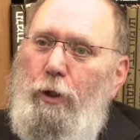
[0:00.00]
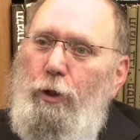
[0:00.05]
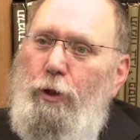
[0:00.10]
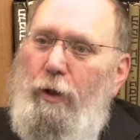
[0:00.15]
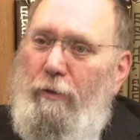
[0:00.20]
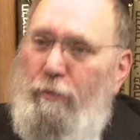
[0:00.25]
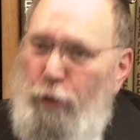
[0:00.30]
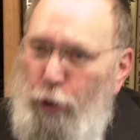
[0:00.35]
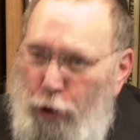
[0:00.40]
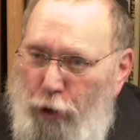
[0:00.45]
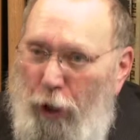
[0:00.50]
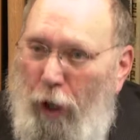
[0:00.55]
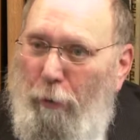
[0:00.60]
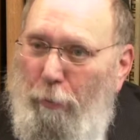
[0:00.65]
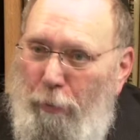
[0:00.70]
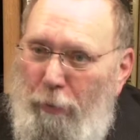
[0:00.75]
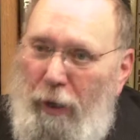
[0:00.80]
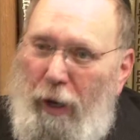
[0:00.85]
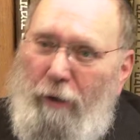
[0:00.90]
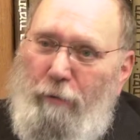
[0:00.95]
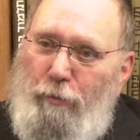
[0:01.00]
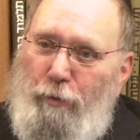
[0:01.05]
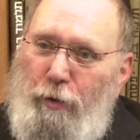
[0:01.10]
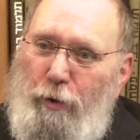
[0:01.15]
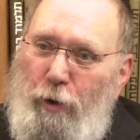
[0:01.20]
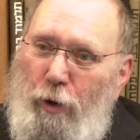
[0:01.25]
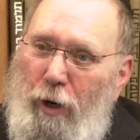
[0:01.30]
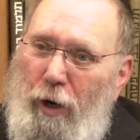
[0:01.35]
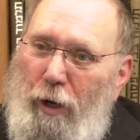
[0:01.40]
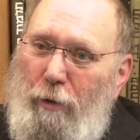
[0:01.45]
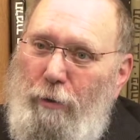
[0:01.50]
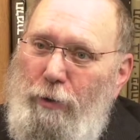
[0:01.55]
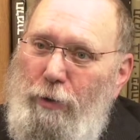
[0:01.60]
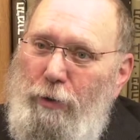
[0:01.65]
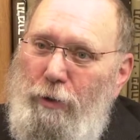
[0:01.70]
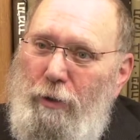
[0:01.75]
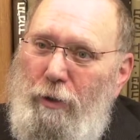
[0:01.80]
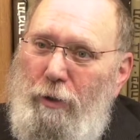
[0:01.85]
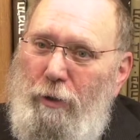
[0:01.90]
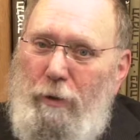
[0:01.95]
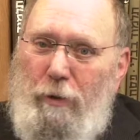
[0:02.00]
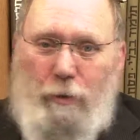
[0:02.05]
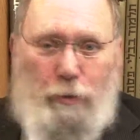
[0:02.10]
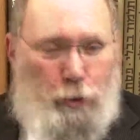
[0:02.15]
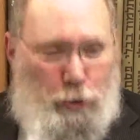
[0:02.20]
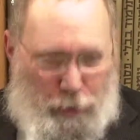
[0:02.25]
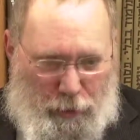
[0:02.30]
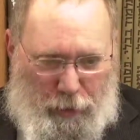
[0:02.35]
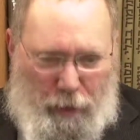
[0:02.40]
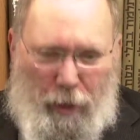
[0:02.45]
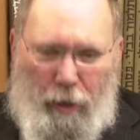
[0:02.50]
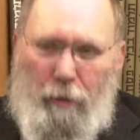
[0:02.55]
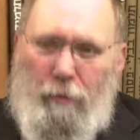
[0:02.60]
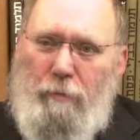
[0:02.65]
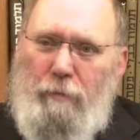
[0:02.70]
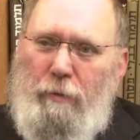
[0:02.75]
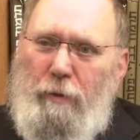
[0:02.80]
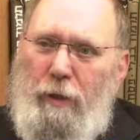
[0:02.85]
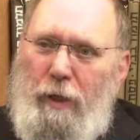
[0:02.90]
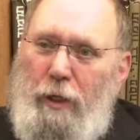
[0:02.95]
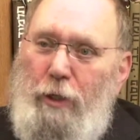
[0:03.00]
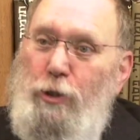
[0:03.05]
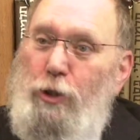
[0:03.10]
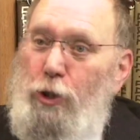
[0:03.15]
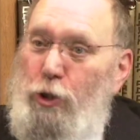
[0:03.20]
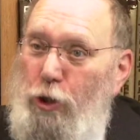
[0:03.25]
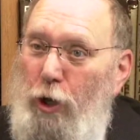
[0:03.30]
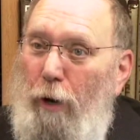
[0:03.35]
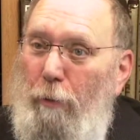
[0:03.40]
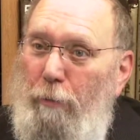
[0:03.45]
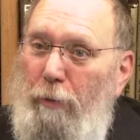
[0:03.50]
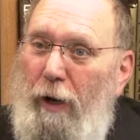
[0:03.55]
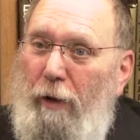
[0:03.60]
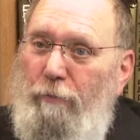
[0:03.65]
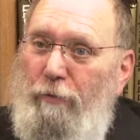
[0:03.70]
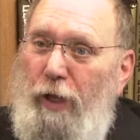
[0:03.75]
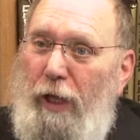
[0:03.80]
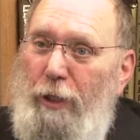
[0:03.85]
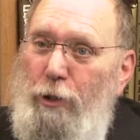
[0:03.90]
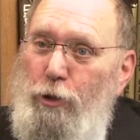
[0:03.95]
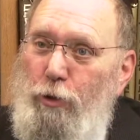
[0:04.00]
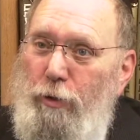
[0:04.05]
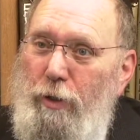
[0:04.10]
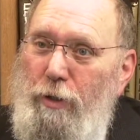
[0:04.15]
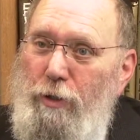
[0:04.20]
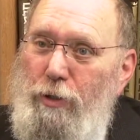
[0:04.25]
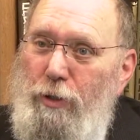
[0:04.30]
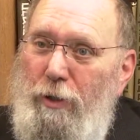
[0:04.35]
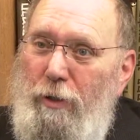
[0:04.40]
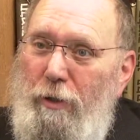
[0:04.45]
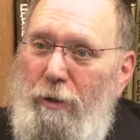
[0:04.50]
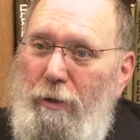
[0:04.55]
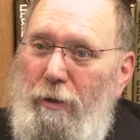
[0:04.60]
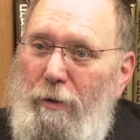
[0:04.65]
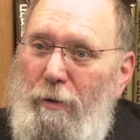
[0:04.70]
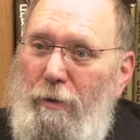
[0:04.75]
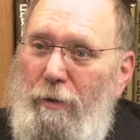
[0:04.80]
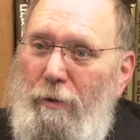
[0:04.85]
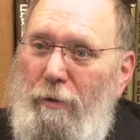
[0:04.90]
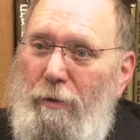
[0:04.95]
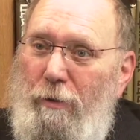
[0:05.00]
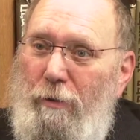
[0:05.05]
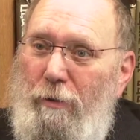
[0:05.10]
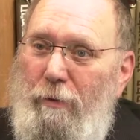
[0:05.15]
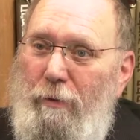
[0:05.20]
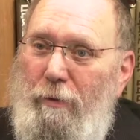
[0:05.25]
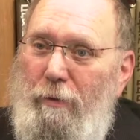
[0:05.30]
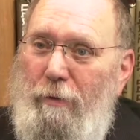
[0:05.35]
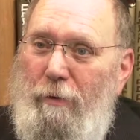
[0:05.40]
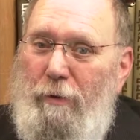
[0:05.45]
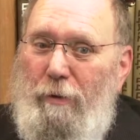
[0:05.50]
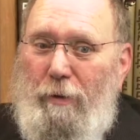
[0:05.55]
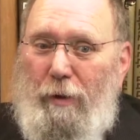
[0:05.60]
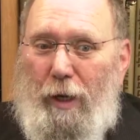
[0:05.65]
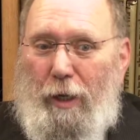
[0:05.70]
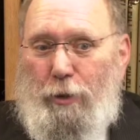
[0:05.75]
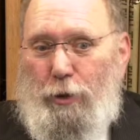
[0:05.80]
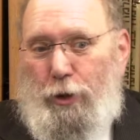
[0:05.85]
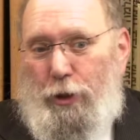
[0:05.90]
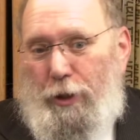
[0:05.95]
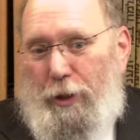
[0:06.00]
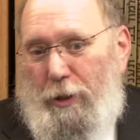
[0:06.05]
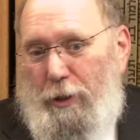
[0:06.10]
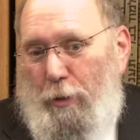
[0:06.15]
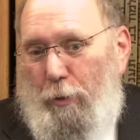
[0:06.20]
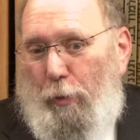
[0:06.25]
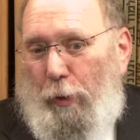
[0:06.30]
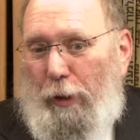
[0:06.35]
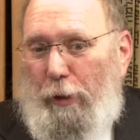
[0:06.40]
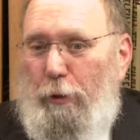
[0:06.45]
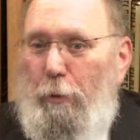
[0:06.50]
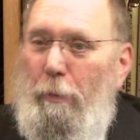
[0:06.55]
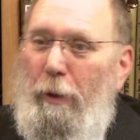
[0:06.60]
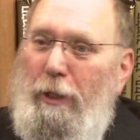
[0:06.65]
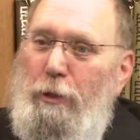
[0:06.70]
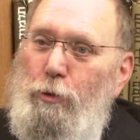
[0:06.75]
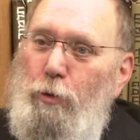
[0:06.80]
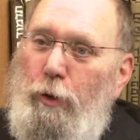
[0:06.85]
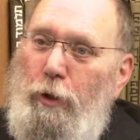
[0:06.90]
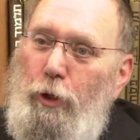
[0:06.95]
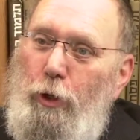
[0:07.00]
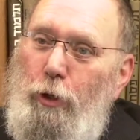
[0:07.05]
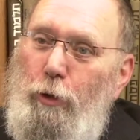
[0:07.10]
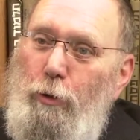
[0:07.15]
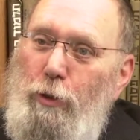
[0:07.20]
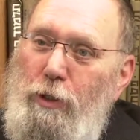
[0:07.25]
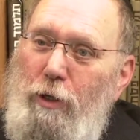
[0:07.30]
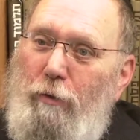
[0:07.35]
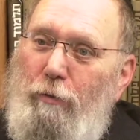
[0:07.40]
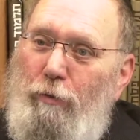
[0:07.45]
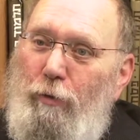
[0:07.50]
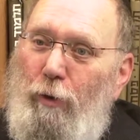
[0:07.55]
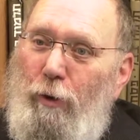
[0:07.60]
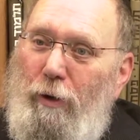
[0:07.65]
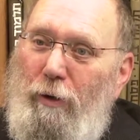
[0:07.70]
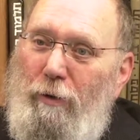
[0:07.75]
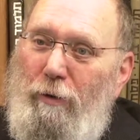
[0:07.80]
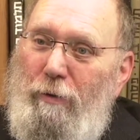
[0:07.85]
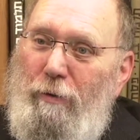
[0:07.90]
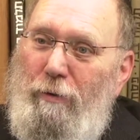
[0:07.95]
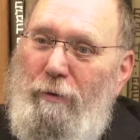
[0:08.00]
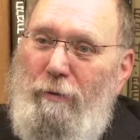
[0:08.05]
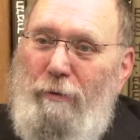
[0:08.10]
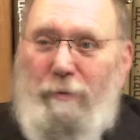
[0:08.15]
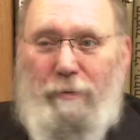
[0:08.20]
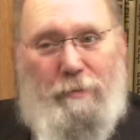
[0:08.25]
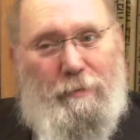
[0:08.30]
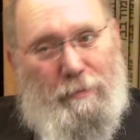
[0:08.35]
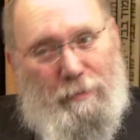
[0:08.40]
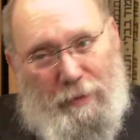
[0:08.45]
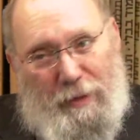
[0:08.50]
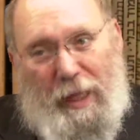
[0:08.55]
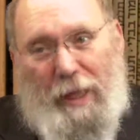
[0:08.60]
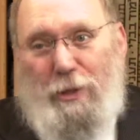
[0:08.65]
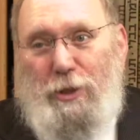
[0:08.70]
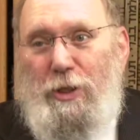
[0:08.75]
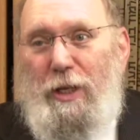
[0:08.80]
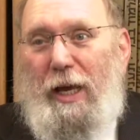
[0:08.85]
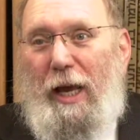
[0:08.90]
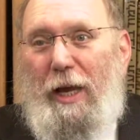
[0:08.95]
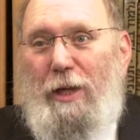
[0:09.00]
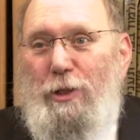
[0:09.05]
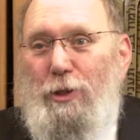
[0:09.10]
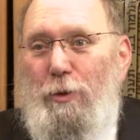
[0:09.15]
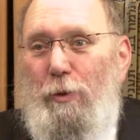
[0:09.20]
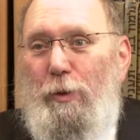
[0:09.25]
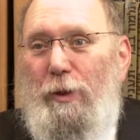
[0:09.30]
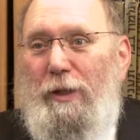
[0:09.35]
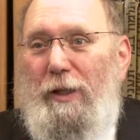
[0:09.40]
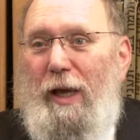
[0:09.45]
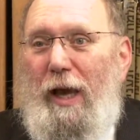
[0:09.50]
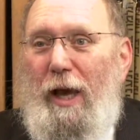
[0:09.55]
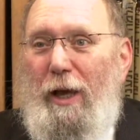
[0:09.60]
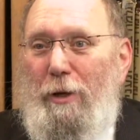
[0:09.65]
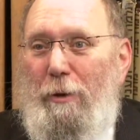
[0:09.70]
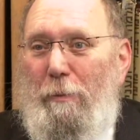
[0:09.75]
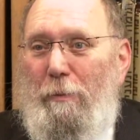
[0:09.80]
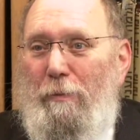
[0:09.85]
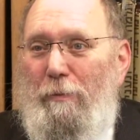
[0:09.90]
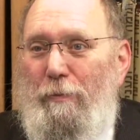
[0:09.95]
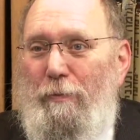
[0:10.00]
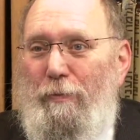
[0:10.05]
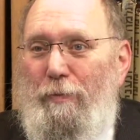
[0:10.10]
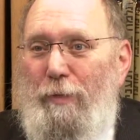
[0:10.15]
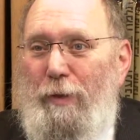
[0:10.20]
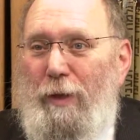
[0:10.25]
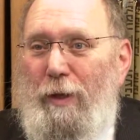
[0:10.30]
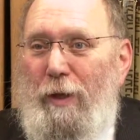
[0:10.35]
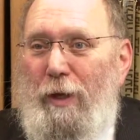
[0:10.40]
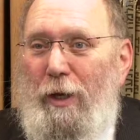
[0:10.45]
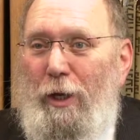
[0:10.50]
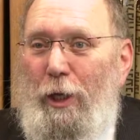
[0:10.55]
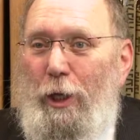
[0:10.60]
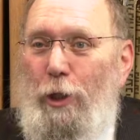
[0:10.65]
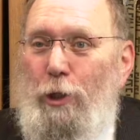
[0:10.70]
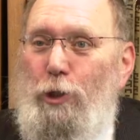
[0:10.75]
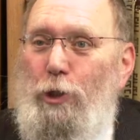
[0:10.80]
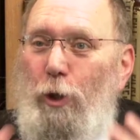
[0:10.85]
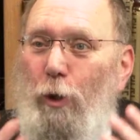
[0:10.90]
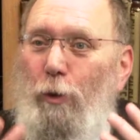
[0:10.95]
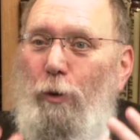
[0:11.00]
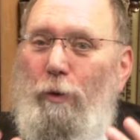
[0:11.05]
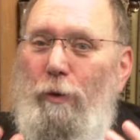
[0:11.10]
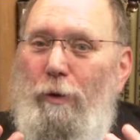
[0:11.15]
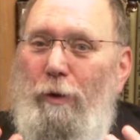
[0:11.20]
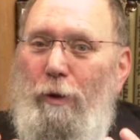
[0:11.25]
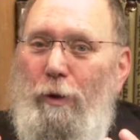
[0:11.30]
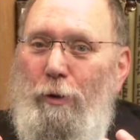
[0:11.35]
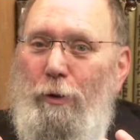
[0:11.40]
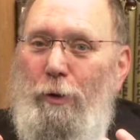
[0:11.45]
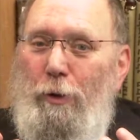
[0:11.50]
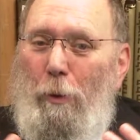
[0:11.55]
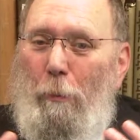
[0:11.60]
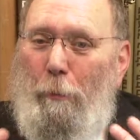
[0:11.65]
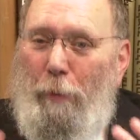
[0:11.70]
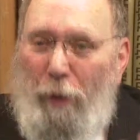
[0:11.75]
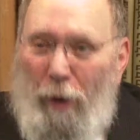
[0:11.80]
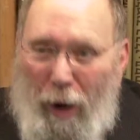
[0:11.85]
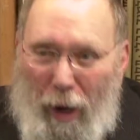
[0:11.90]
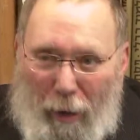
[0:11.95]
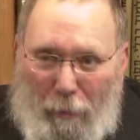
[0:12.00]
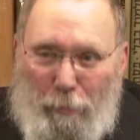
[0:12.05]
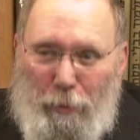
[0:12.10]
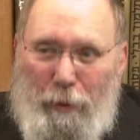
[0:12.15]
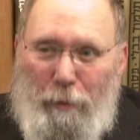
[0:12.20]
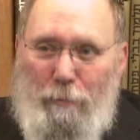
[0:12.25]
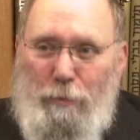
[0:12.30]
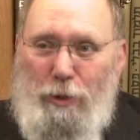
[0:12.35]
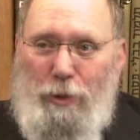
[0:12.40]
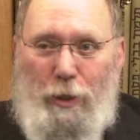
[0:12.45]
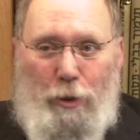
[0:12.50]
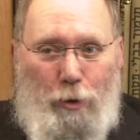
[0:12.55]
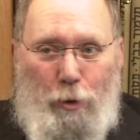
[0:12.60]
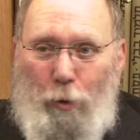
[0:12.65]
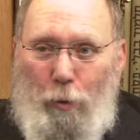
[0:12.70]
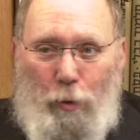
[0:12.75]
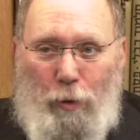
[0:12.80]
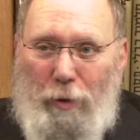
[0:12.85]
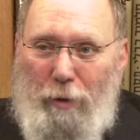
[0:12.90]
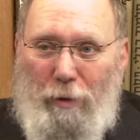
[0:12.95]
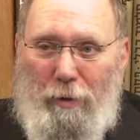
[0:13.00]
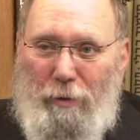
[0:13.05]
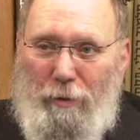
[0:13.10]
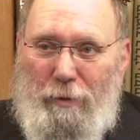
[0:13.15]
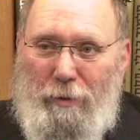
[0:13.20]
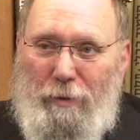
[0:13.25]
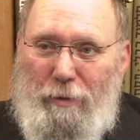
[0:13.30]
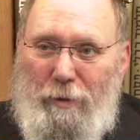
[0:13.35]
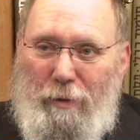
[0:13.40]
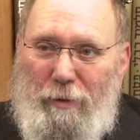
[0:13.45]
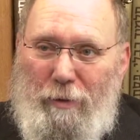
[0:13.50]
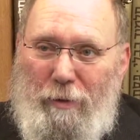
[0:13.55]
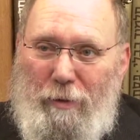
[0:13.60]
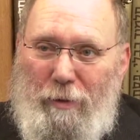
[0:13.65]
you have a sharp knife in your house? She said, yeah. Is a sharp knife dangerous? And she said, well, it depends what you use it for. That's the answer with the atom. So the problems in the world